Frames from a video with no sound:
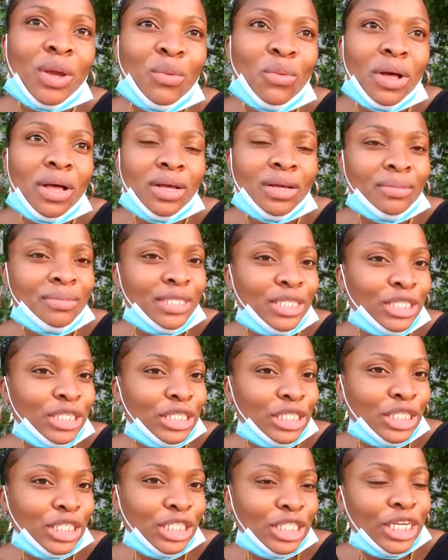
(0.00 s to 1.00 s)
Welcome to
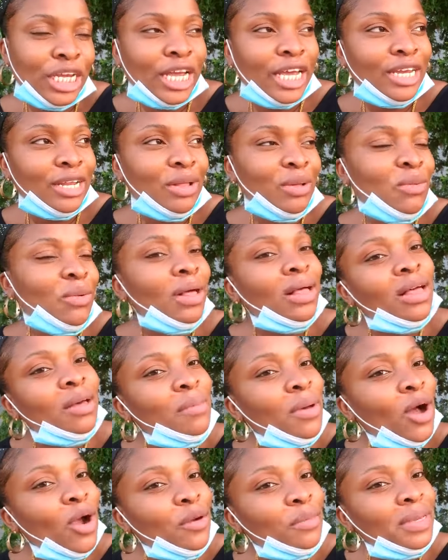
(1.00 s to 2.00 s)
the channel.
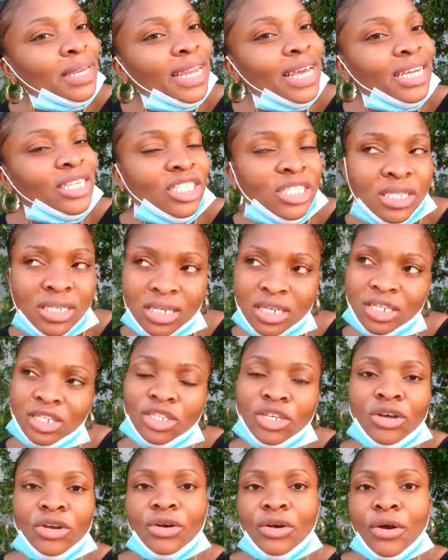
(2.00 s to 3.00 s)
Welcome, Army Nation. This
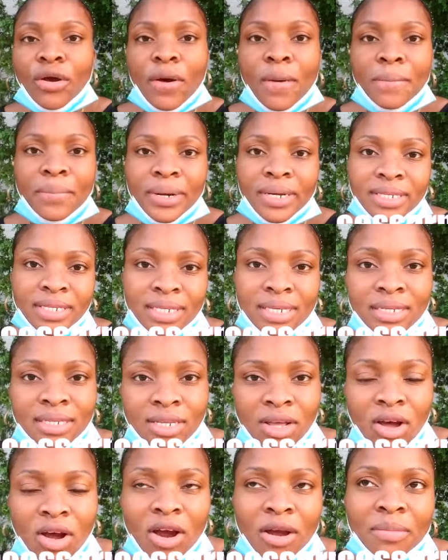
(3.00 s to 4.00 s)
is your girl,
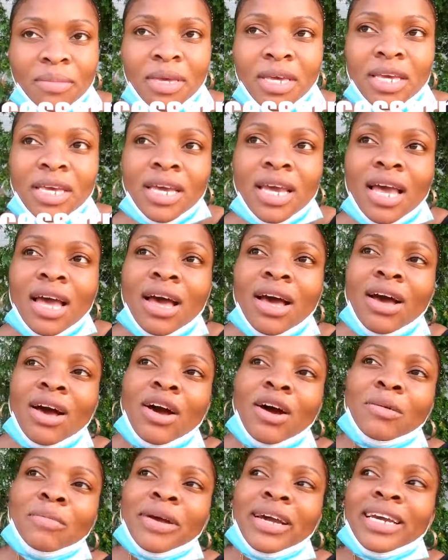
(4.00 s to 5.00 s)
Princess Army.
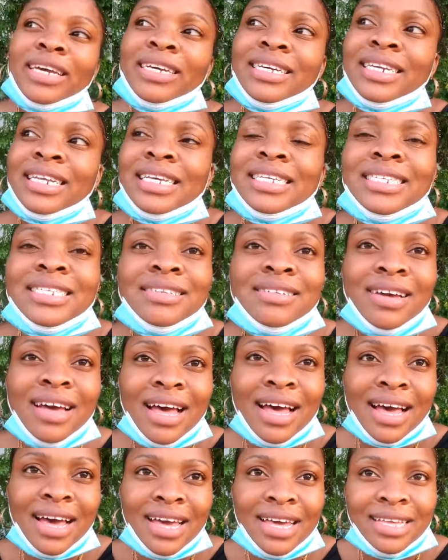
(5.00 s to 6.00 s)
Oh my goodness, you
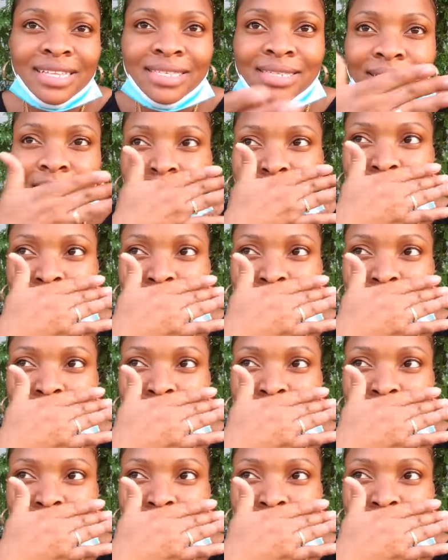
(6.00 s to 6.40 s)
guys.